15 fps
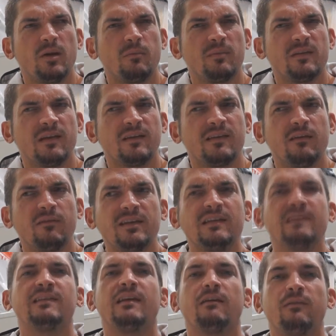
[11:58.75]
not mistaken,
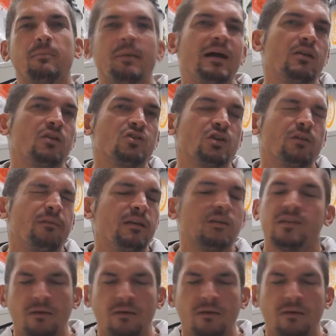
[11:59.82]
77 biological value,